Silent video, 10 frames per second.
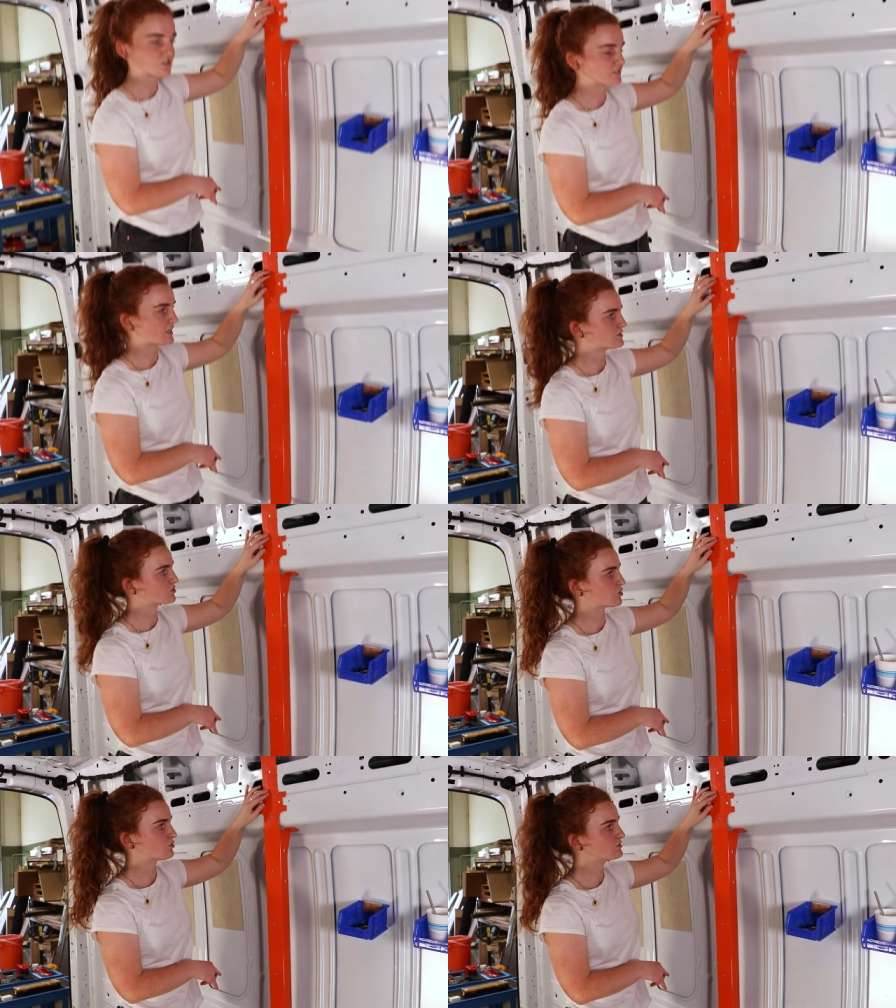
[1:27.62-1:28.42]
set
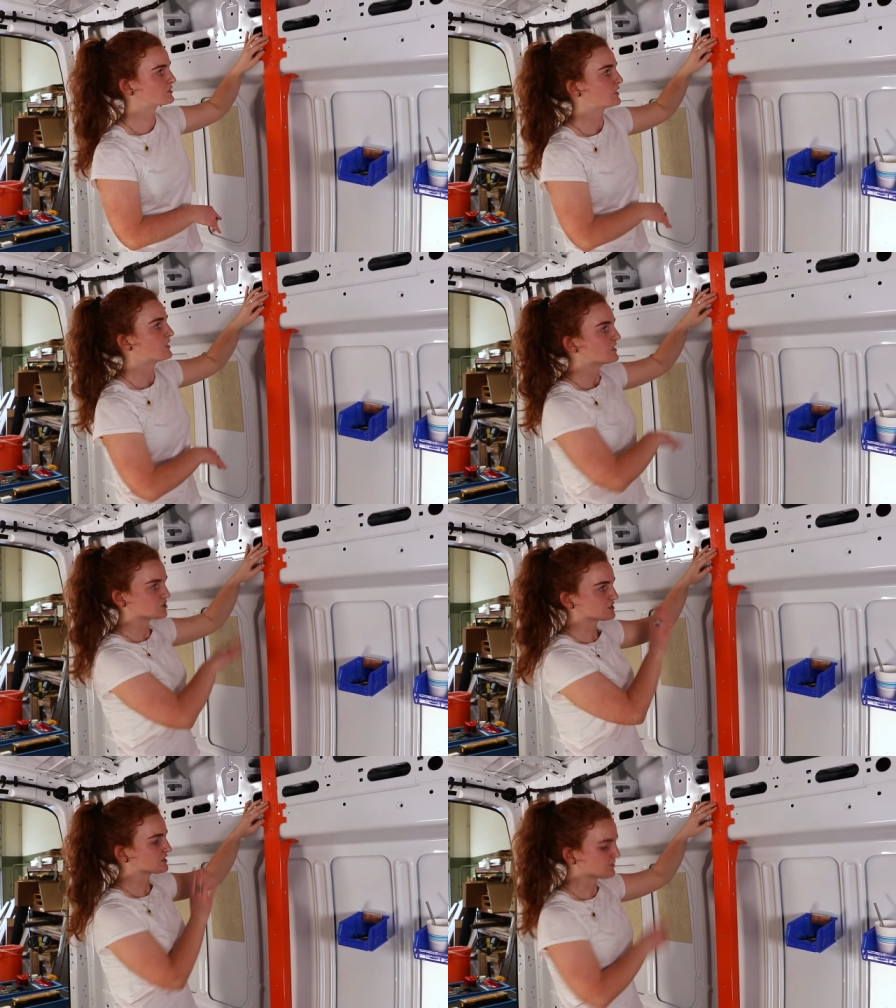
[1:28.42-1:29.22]
screws
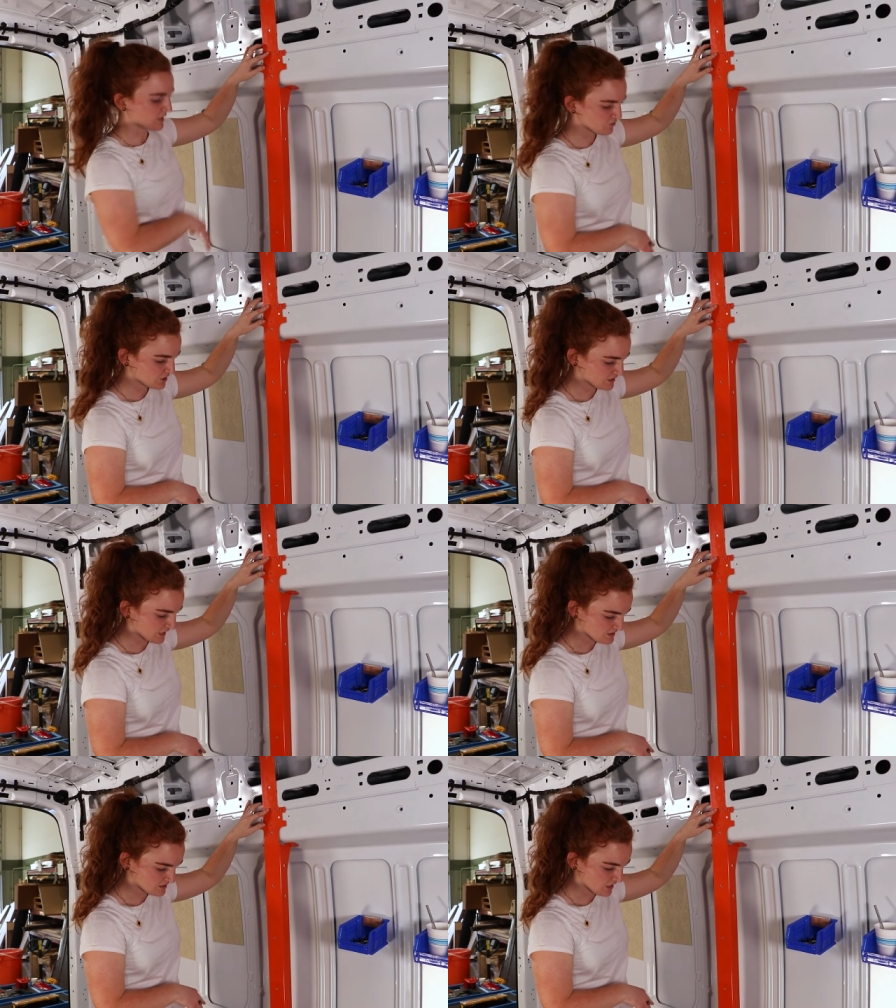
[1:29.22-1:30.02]
just to keep everything
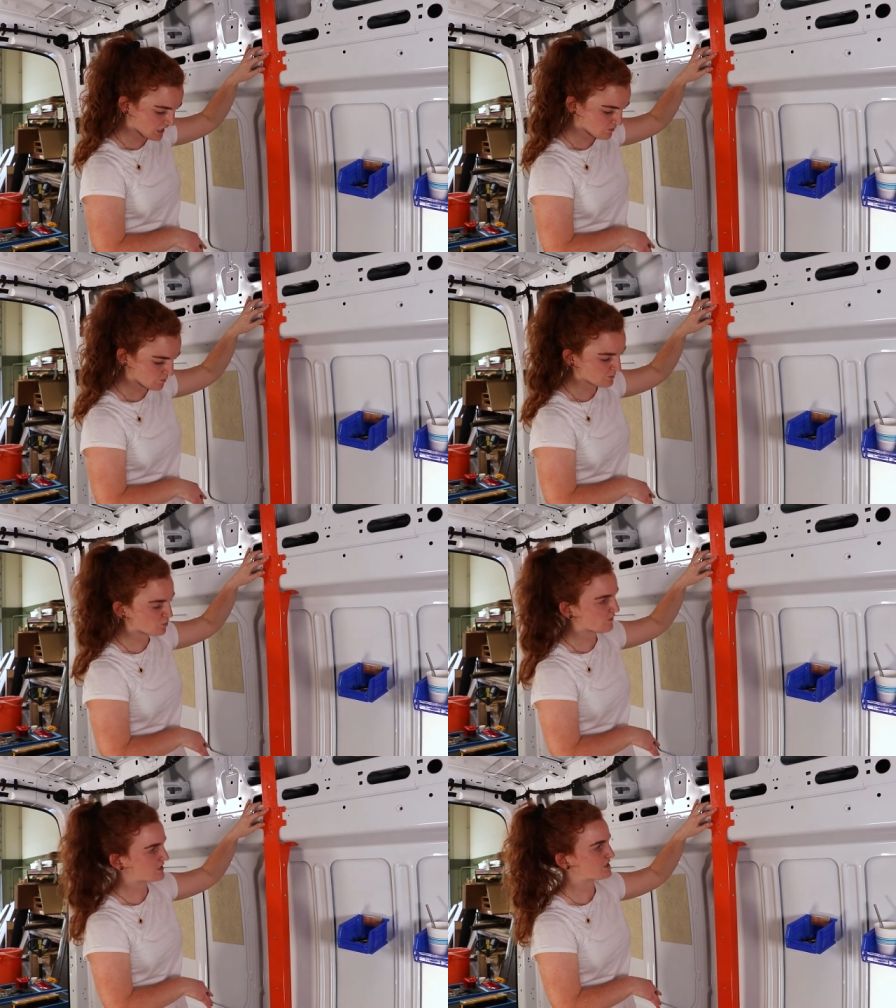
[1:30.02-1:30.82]
nice and tight when we
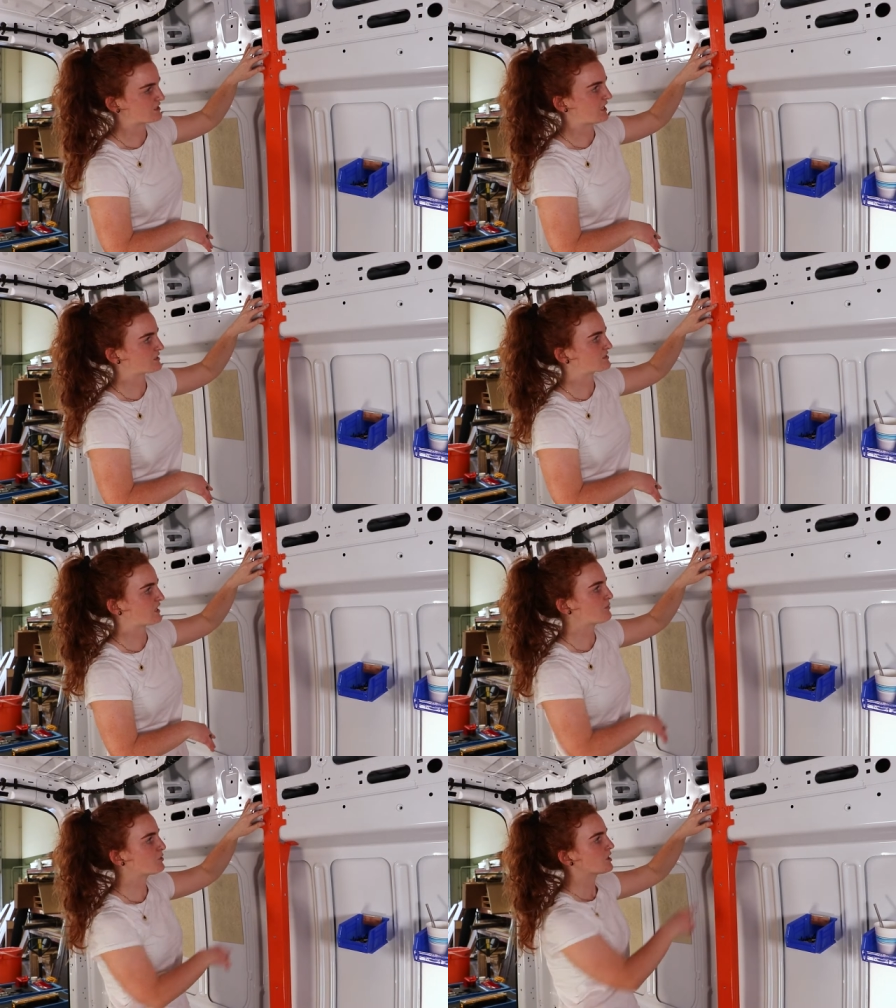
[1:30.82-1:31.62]
move on to the next
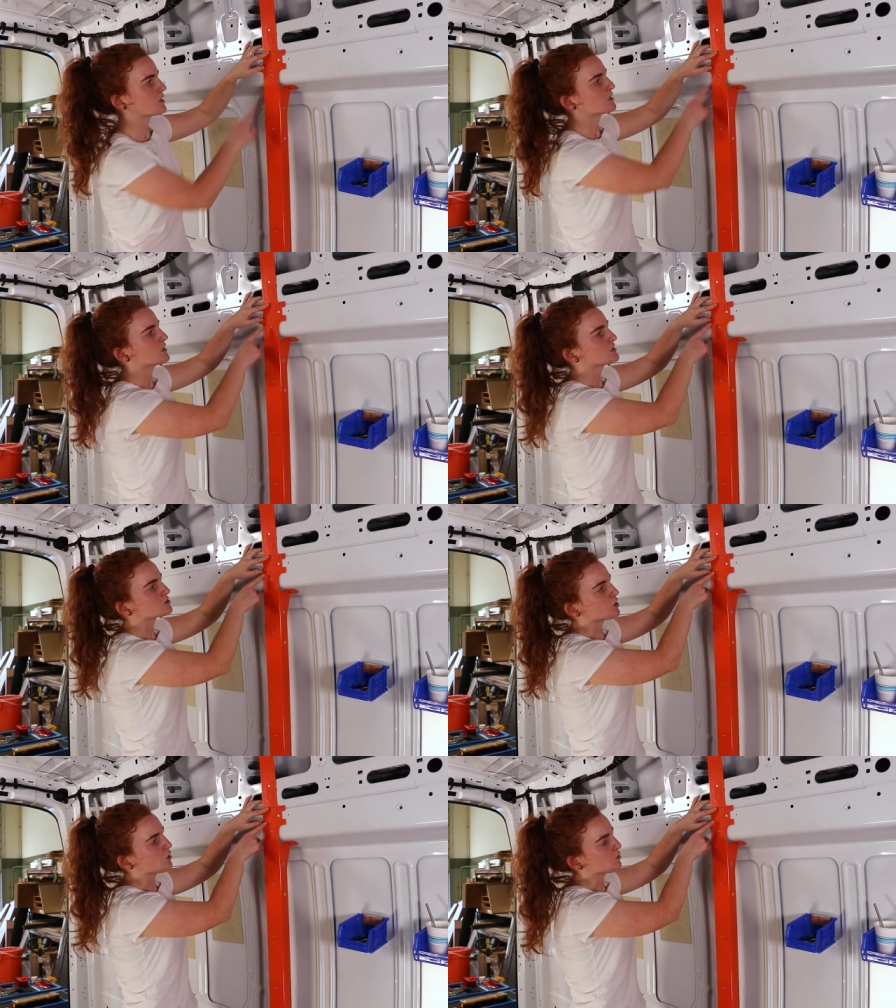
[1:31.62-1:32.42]
step.
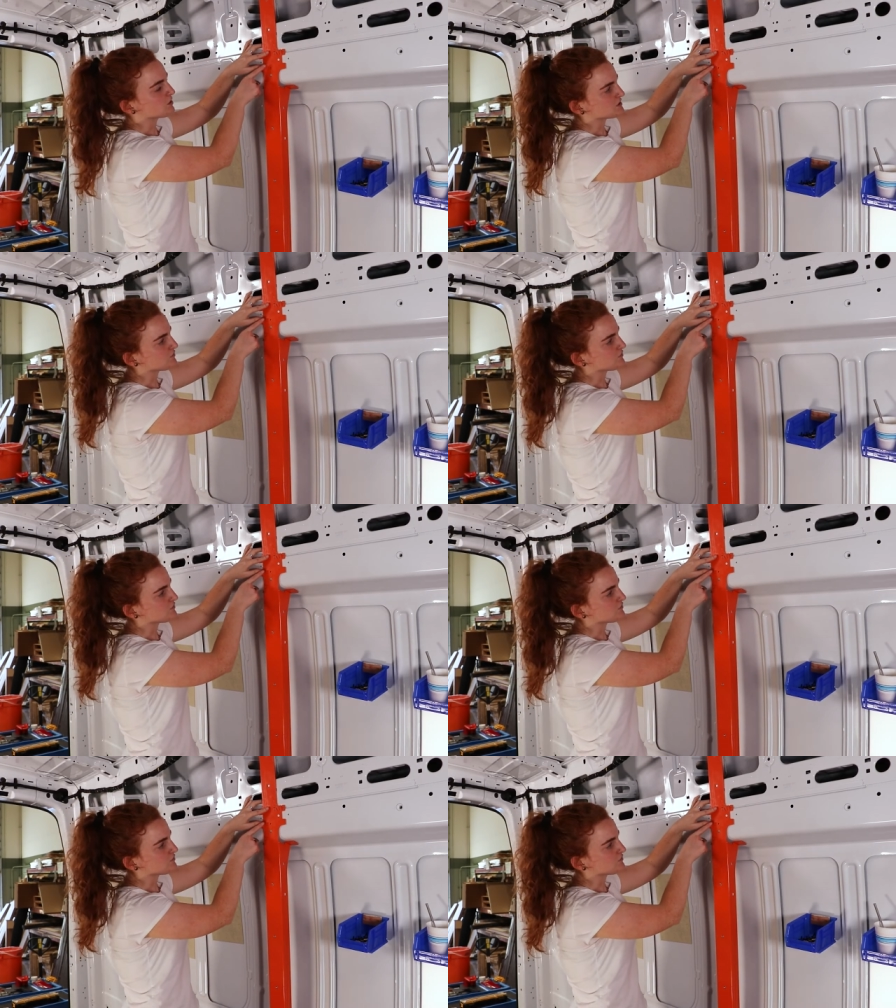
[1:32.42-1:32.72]
So there's